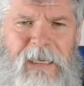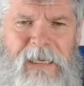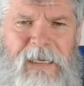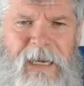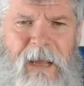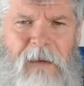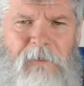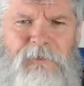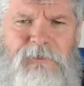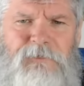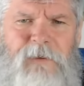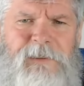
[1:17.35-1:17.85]

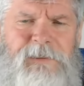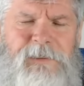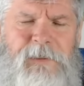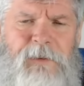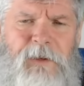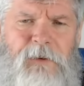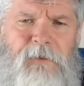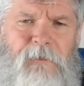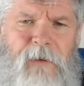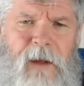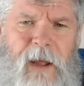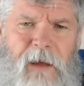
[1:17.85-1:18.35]
Now, addressing the
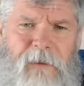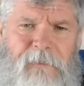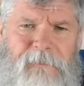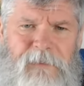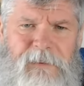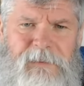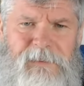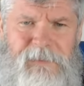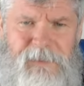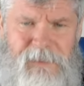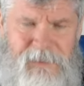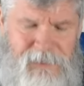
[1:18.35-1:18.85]
crowd,
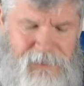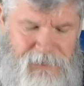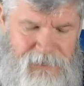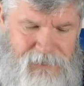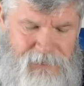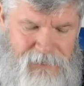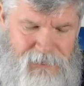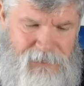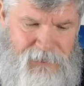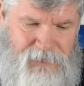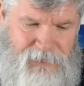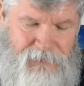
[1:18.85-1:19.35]
this
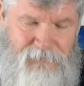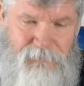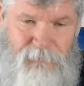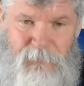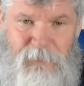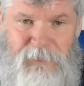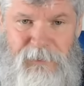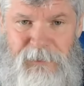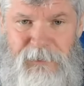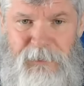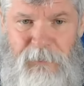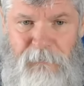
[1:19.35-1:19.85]
is
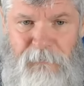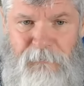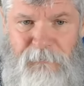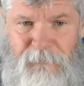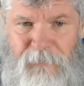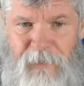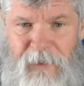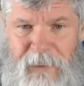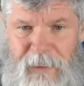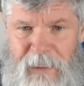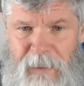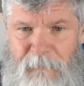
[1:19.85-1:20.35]
what's so
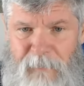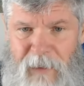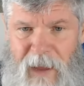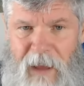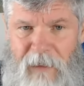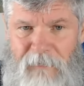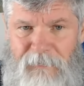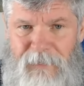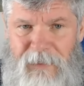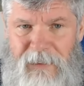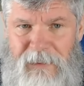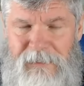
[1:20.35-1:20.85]
funny
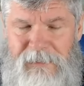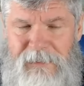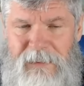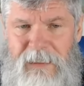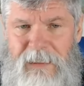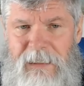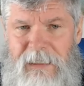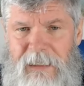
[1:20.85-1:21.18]
about this.